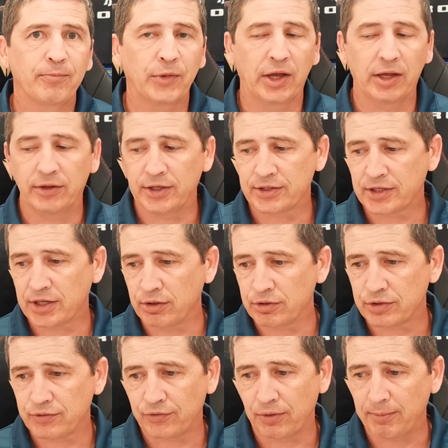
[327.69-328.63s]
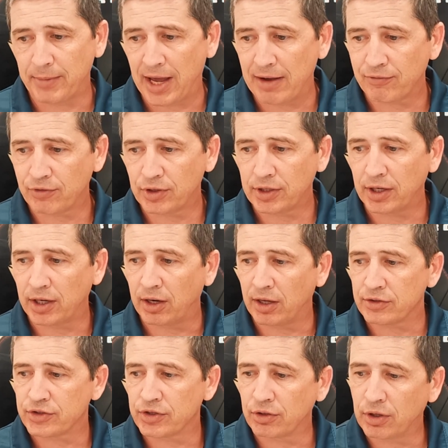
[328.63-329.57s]
and this goes for Maverick, it
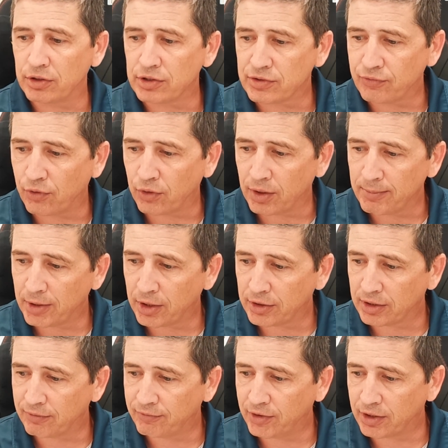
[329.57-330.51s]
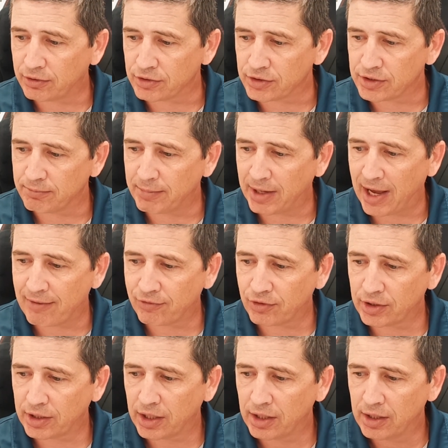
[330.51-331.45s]
also goes for, let me look at the vehicles, the
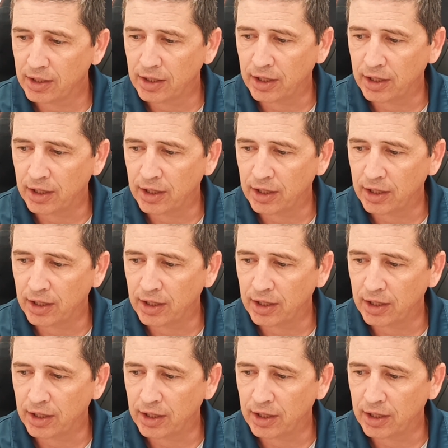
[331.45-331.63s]
Maverick,